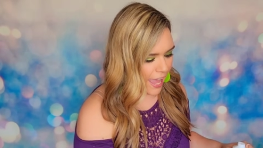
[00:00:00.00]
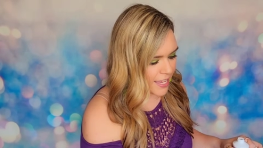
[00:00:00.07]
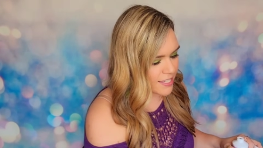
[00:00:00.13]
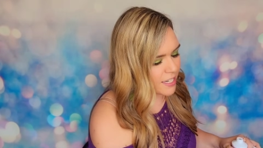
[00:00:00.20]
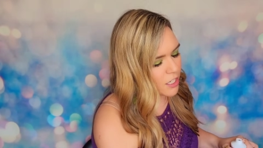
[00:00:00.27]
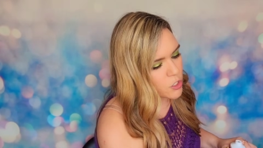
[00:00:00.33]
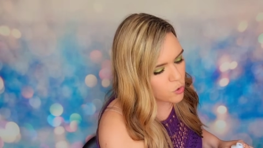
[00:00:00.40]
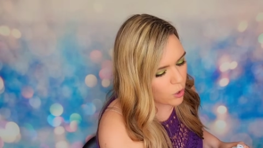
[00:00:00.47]
It's
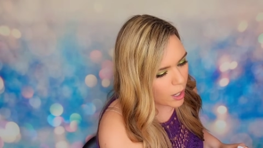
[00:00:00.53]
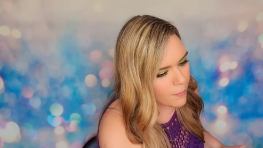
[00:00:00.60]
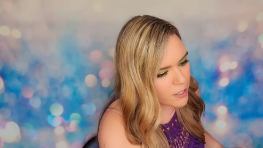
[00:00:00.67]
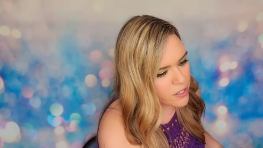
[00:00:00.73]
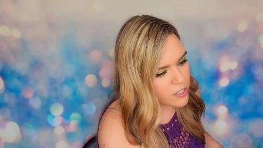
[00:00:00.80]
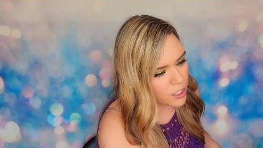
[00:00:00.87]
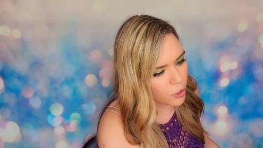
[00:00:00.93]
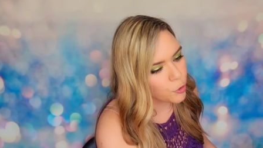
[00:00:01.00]
like a
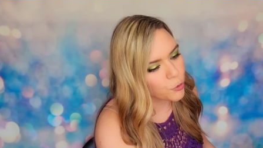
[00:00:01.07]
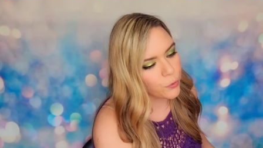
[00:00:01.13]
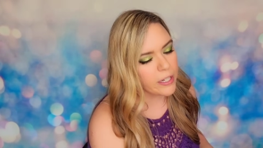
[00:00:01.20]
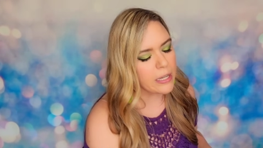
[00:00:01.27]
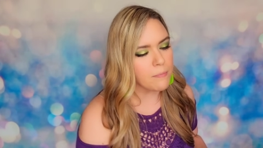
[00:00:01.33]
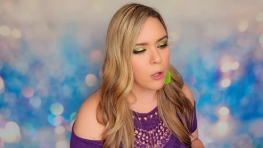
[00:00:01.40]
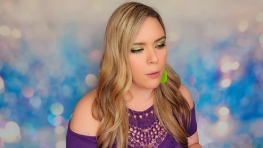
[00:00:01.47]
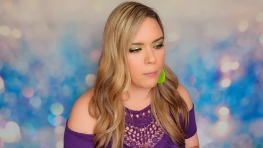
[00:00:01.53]
strawberries and
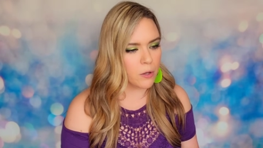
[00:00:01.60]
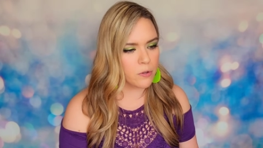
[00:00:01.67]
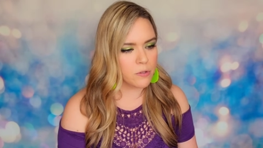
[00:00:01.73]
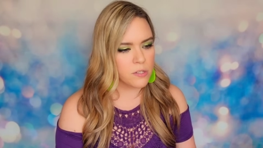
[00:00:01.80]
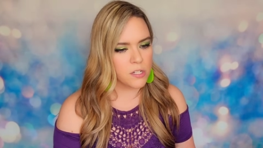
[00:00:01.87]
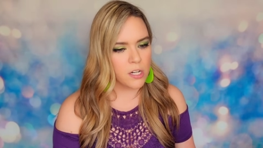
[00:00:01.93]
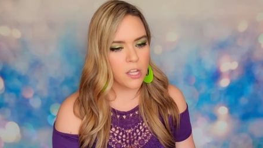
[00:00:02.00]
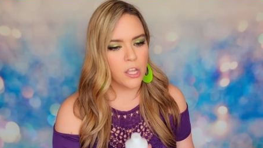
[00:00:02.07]
cream
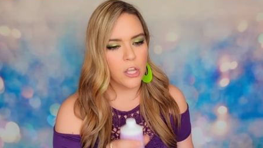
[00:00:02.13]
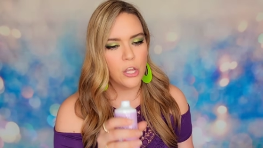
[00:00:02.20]
almost.